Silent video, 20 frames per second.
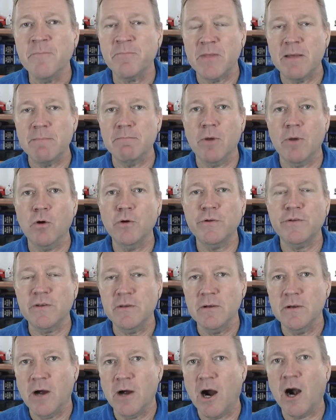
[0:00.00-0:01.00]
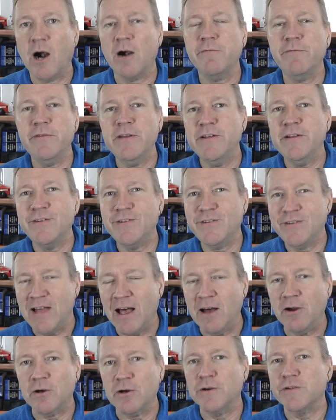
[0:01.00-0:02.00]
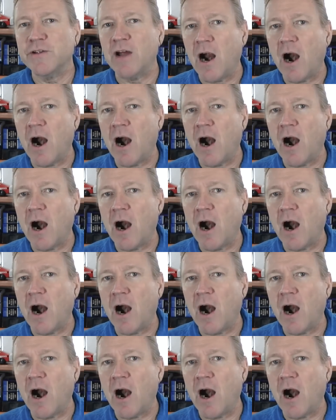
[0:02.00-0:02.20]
that most RV sellers